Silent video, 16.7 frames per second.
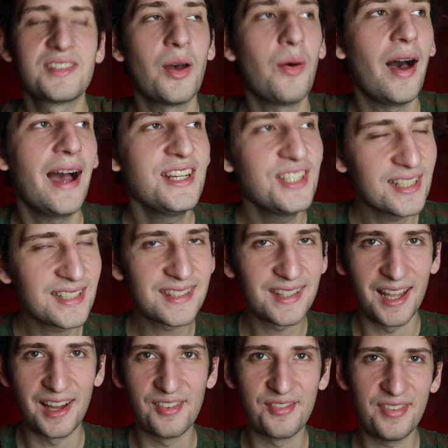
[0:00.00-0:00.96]
So I just
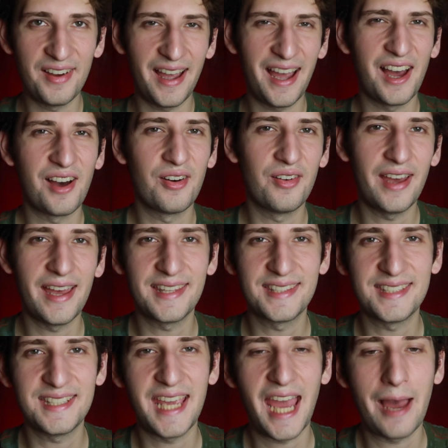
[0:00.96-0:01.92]
love how
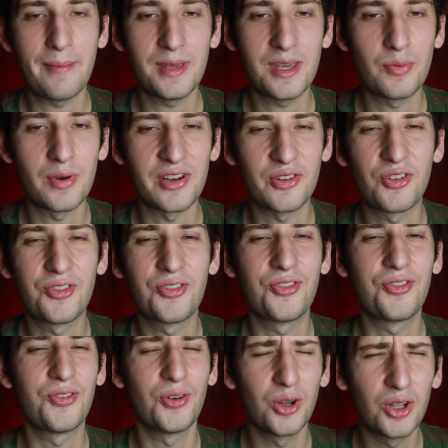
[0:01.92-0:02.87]
S T Abby went
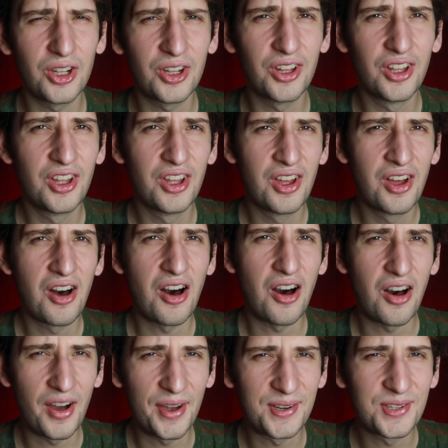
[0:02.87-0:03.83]
full
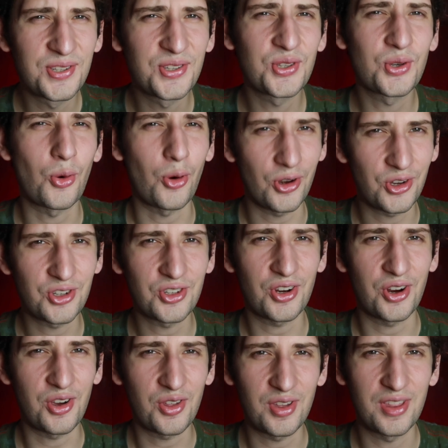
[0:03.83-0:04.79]
on scorched
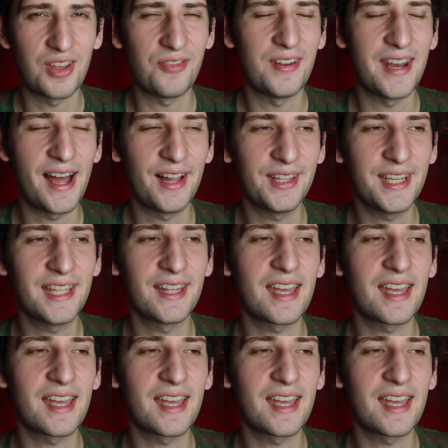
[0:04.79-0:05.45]
earth in the finale.